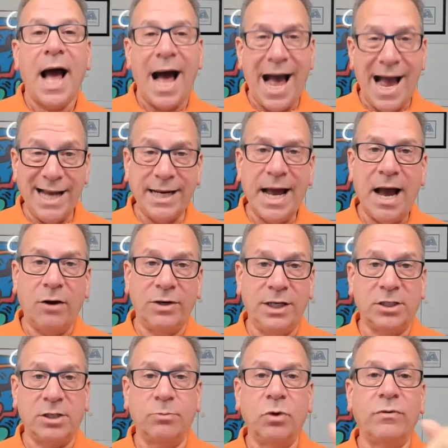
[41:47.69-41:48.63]
I now
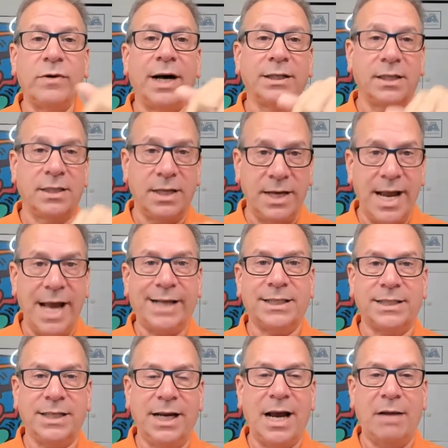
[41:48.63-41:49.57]
need to move on to the
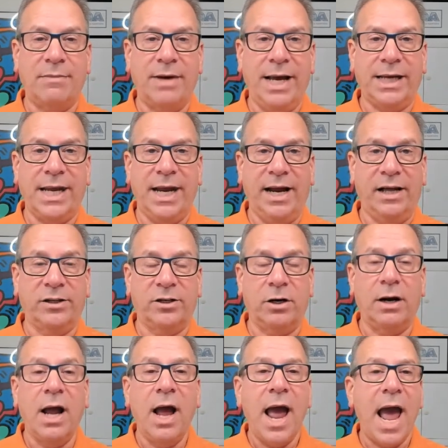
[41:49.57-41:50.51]
next thing on my
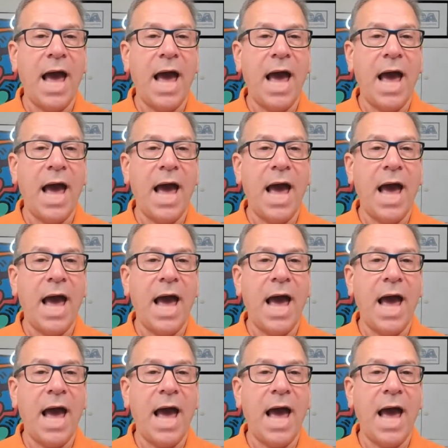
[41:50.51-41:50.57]
calendar,